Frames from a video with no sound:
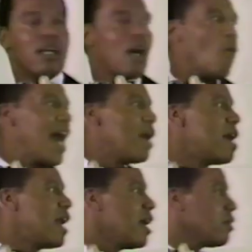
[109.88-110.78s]
Wait a
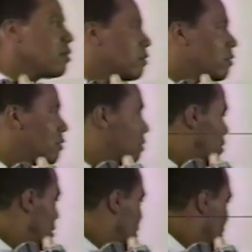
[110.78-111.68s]
minute.
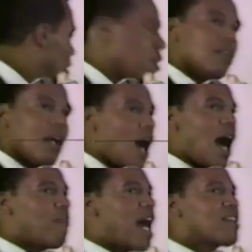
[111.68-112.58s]

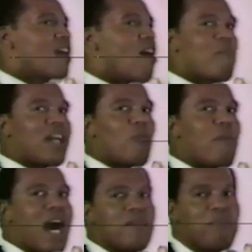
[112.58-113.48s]
I'm not talking about
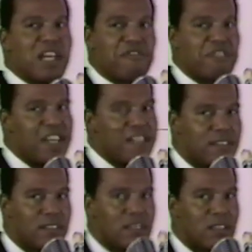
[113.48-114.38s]
nobody's big feet.
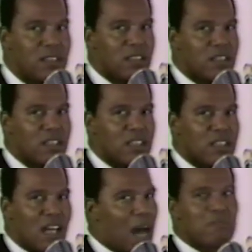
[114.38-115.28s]

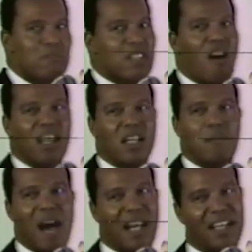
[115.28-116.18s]
I'm talking
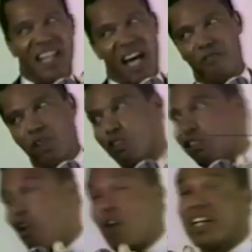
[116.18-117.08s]
about a devil
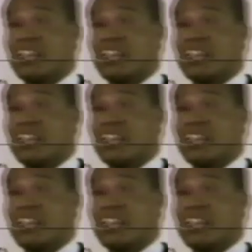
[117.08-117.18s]
growing